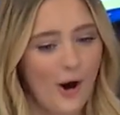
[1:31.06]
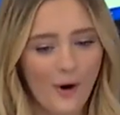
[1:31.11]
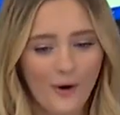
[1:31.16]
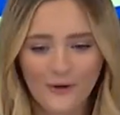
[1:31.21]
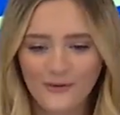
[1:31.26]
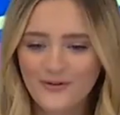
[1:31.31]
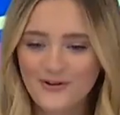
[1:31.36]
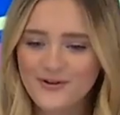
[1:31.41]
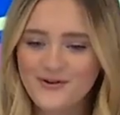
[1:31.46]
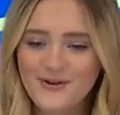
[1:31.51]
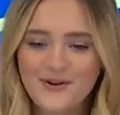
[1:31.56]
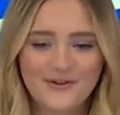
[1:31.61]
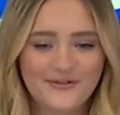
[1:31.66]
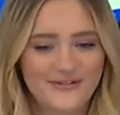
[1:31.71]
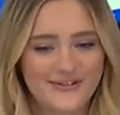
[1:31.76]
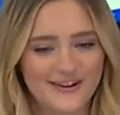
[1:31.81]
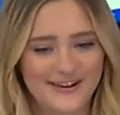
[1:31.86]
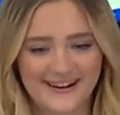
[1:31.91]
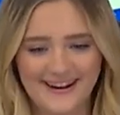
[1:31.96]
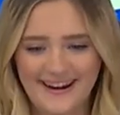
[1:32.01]
over and
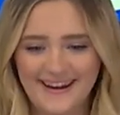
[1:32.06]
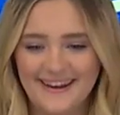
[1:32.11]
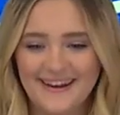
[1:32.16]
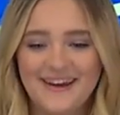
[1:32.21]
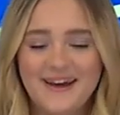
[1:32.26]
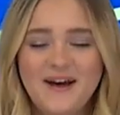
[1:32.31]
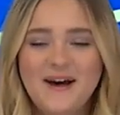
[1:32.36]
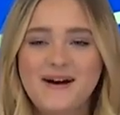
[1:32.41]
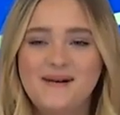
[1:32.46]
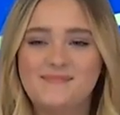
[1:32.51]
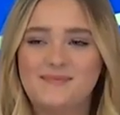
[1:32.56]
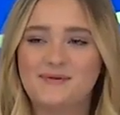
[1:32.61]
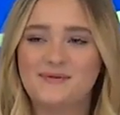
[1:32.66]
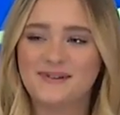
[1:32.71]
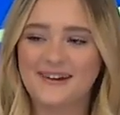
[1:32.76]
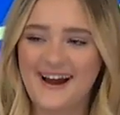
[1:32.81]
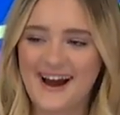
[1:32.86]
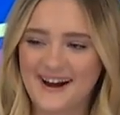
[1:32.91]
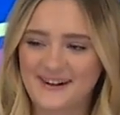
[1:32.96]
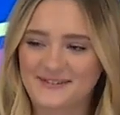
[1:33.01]
over again. But
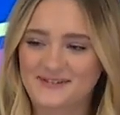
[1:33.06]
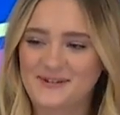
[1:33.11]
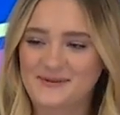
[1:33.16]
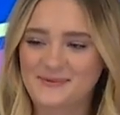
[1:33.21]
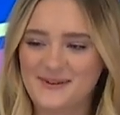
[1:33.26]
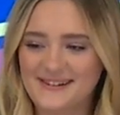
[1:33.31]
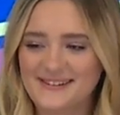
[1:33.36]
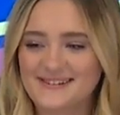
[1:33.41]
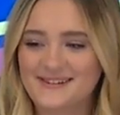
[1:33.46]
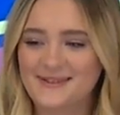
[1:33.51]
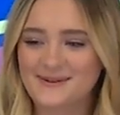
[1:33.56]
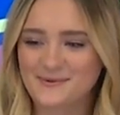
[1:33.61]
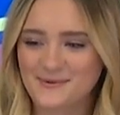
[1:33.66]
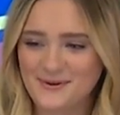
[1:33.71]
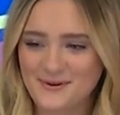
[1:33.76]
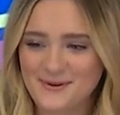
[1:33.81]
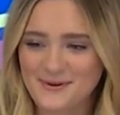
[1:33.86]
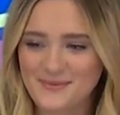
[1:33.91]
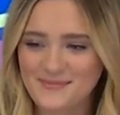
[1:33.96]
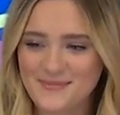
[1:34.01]
when I actually went into the
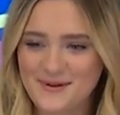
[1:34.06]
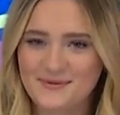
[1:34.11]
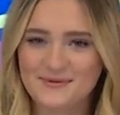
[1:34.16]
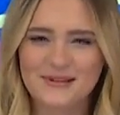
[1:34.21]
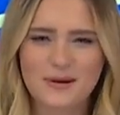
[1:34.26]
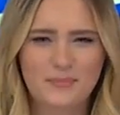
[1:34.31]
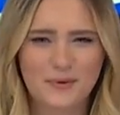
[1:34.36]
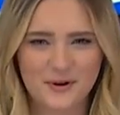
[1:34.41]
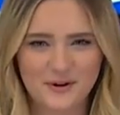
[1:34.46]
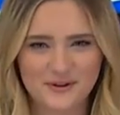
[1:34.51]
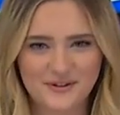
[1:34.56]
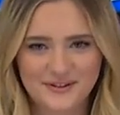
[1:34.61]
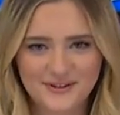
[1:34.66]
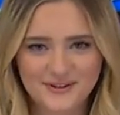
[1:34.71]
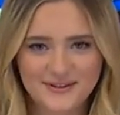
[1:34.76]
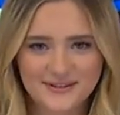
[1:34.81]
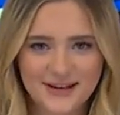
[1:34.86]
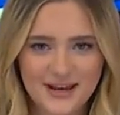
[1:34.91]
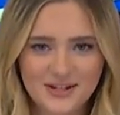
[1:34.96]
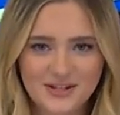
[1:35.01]
room, it was a
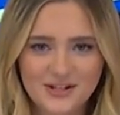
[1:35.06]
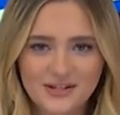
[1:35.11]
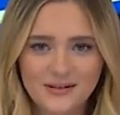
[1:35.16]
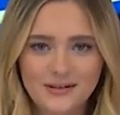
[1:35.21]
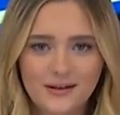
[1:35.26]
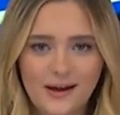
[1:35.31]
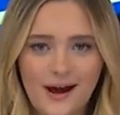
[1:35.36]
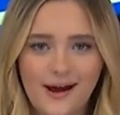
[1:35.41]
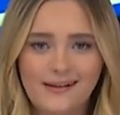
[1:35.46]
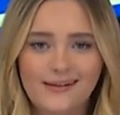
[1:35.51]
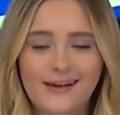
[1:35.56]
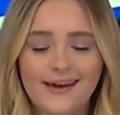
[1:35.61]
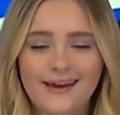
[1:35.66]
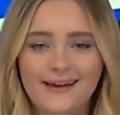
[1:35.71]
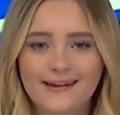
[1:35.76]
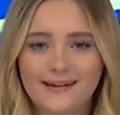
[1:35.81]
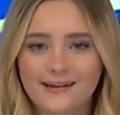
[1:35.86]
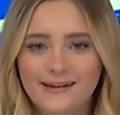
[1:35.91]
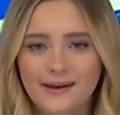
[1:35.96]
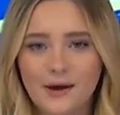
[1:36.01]
producer session. I
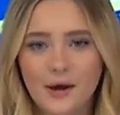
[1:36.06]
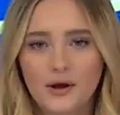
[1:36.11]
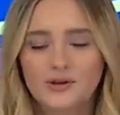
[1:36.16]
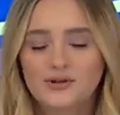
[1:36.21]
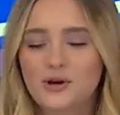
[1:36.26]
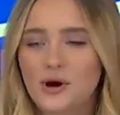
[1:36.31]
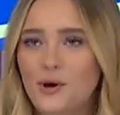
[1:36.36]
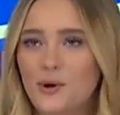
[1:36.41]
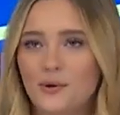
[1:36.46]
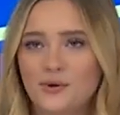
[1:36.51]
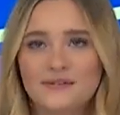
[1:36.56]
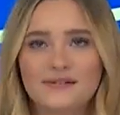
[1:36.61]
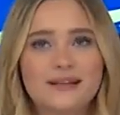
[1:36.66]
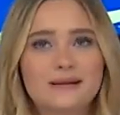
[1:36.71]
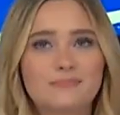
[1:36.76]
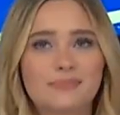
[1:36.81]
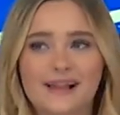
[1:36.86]
like totally